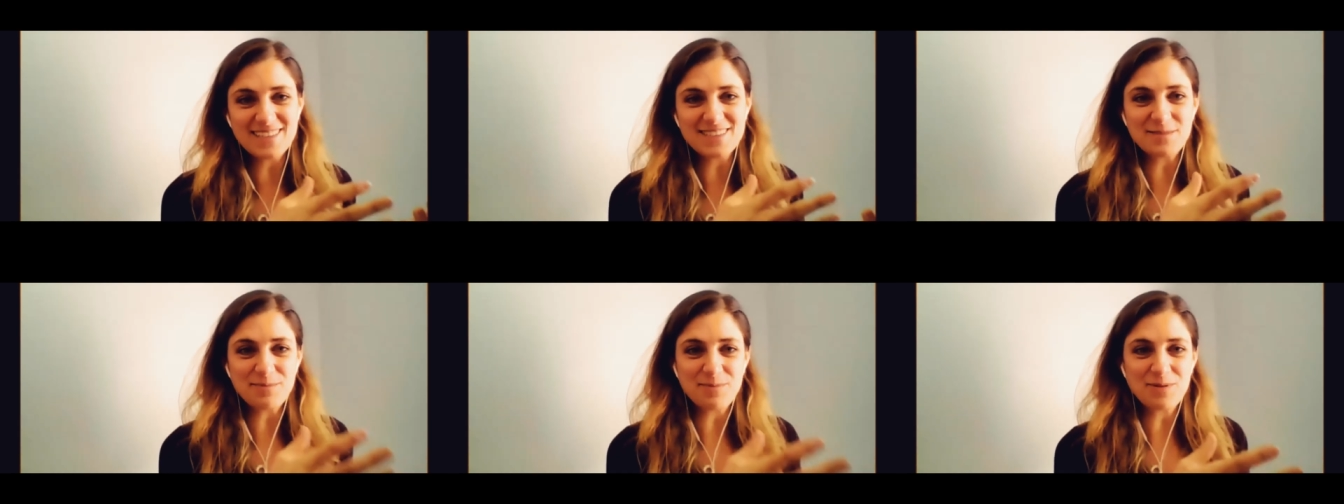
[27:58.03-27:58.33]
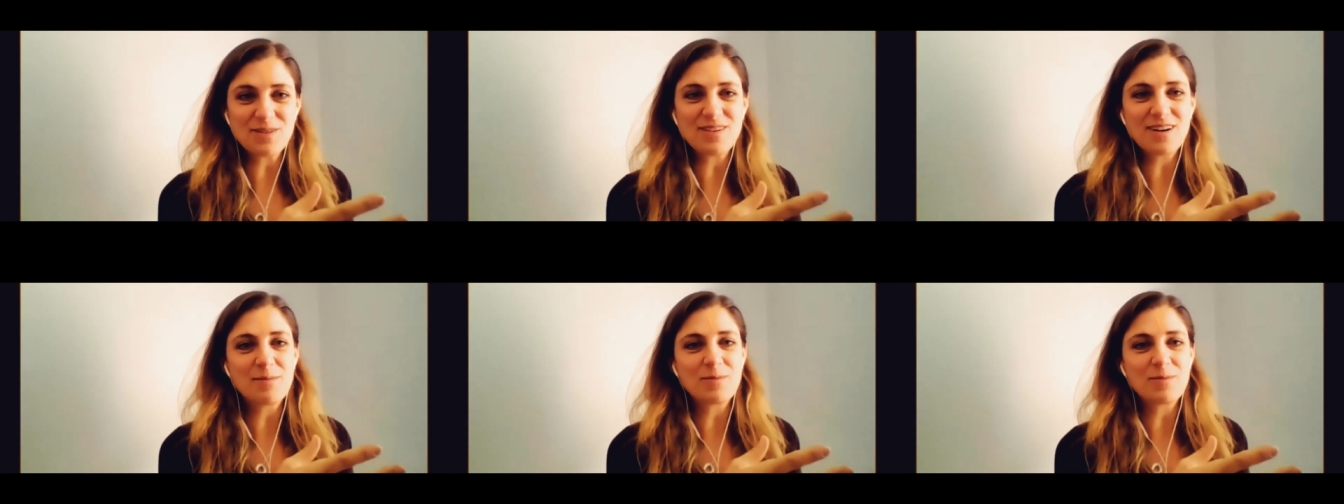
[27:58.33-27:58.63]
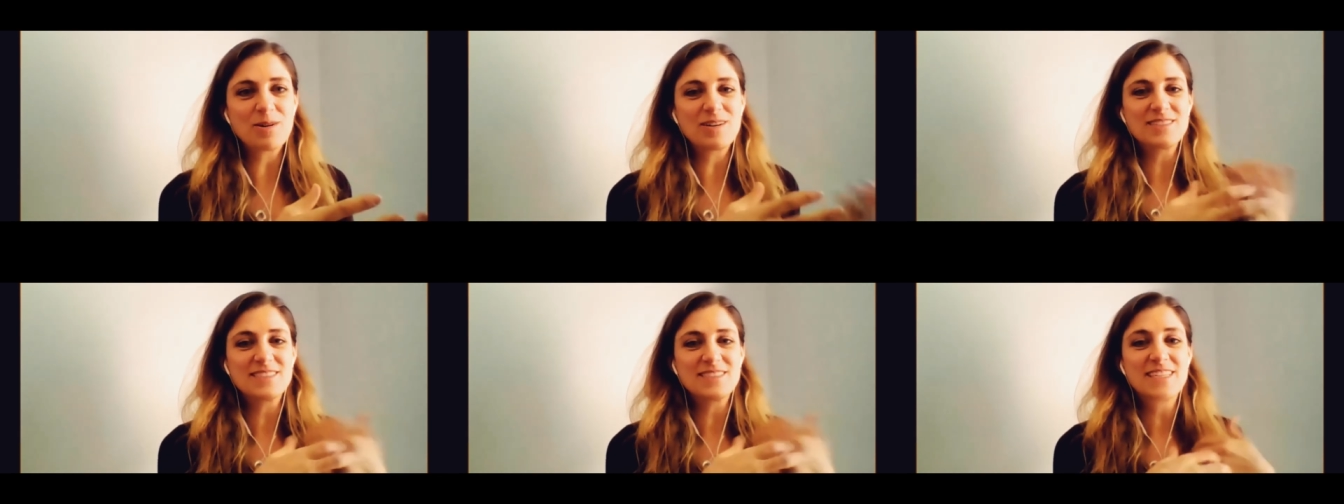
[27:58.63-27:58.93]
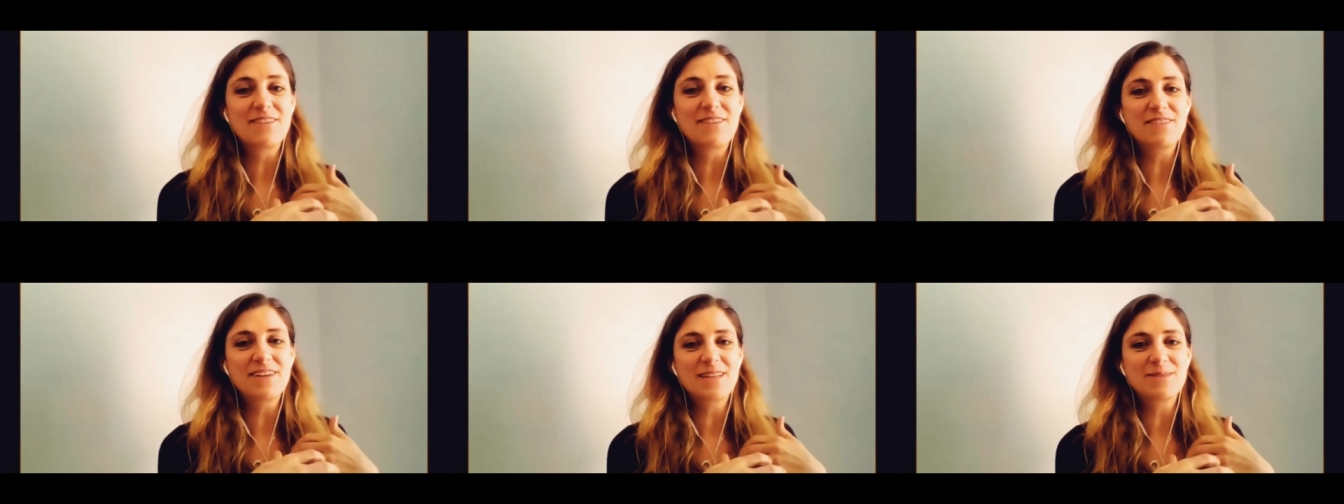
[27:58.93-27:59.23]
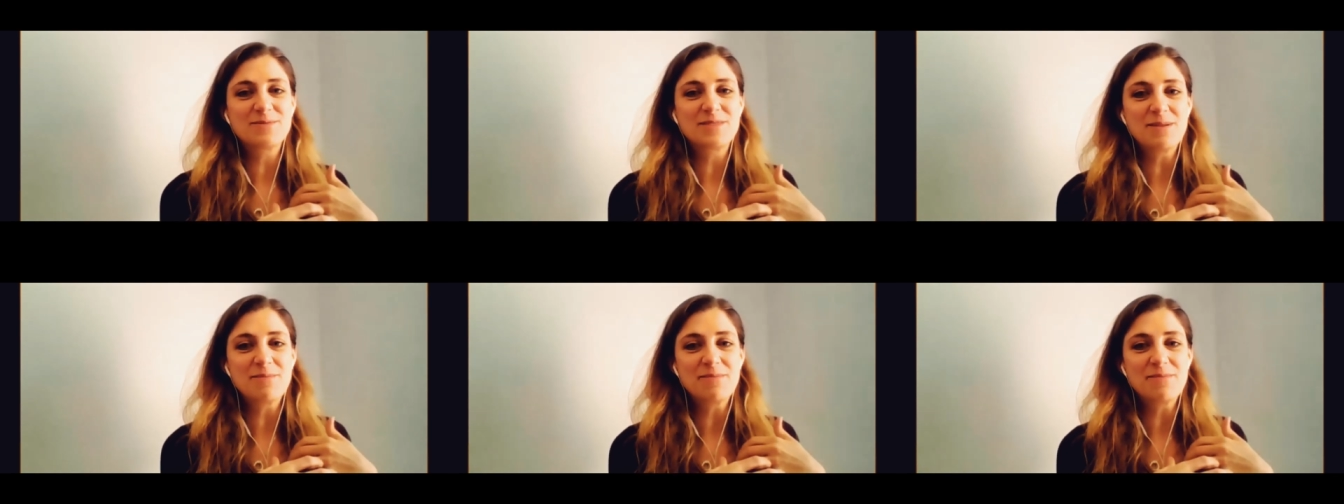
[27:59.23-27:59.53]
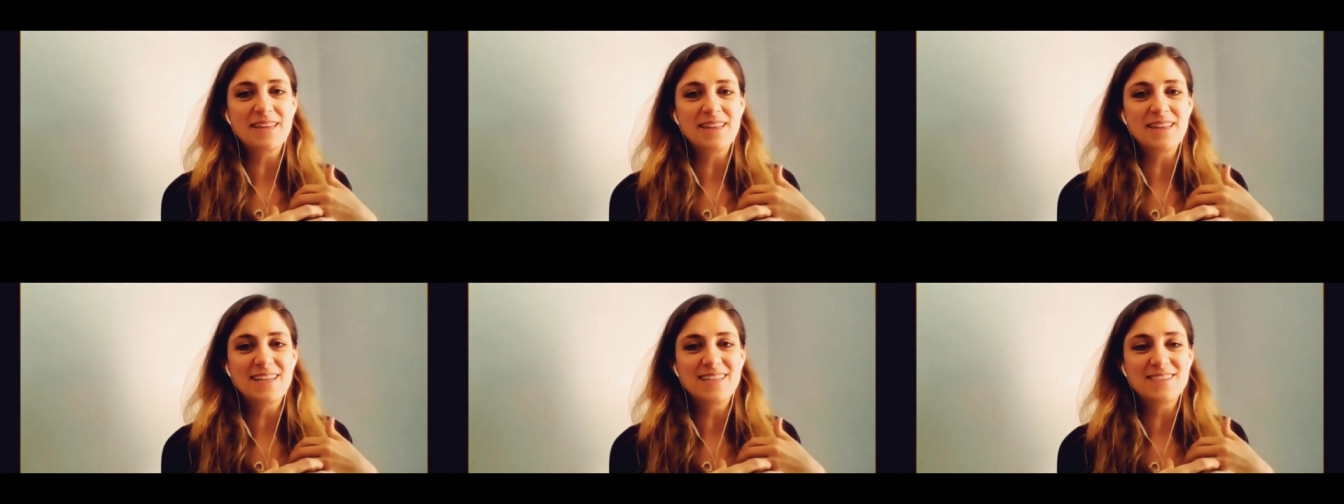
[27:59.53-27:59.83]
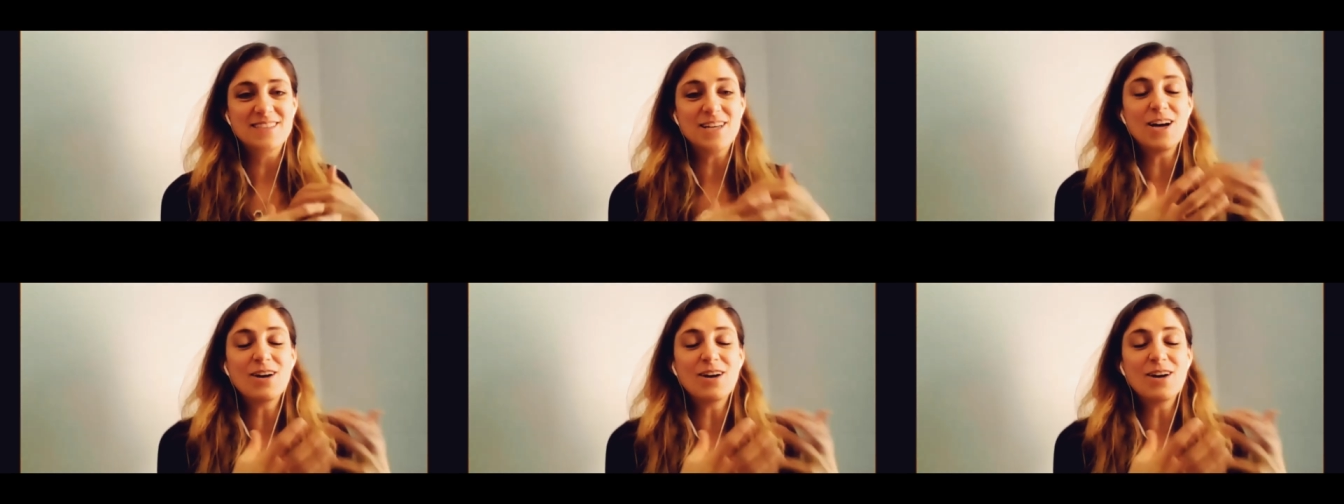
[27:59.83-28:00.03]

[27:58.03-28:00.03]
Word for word: as a programmer is giving them something that is